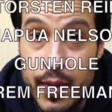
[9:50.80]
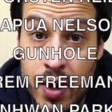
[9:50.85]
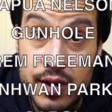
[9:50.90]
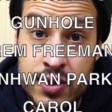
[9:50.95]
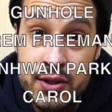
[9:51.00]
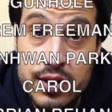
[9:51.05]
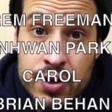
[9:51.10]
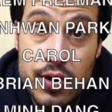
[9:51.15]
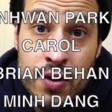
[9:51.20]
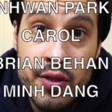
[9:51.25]

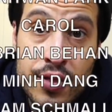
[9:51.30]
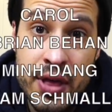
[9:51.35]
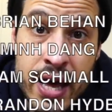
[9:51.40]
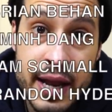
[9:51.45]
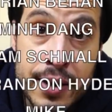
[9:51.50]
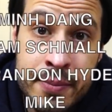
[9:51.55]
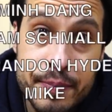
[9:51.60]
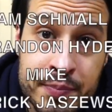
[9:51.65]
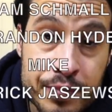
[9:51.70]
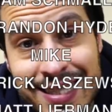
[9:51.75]
Until
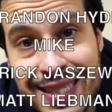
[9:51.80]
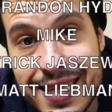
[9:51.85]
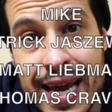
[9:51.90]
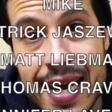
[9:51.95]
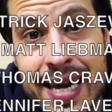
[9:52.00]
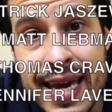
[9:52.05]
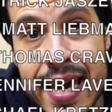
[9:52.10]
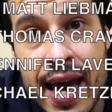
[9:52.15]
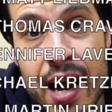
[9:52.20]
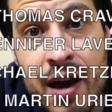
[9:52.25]
then,
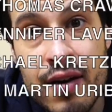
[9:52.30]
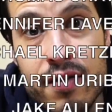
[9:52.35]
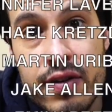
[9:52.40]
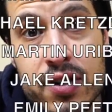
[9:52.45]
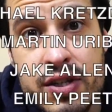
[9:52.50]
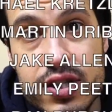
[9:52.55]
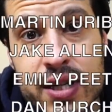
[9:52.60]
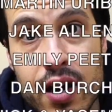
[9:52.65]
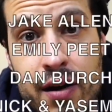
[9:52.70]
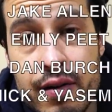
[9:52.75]
take care of
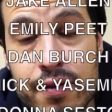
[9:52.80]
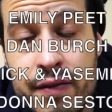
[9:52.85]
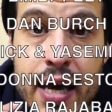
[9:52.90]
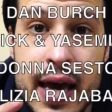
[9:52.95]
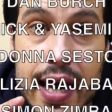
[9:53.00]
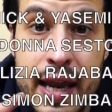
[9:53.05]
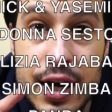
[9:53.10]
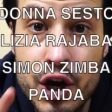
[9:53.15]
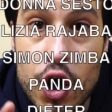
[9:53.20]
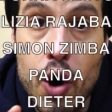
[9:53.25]
yourself
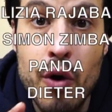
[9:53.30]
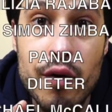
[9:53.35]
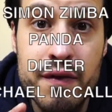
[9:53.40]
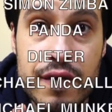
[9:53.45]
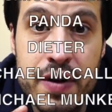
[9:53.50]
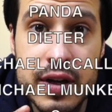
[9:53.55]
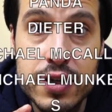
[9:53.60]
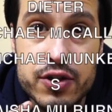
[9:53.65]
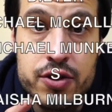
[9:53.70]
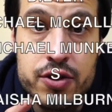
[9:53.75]
and go feed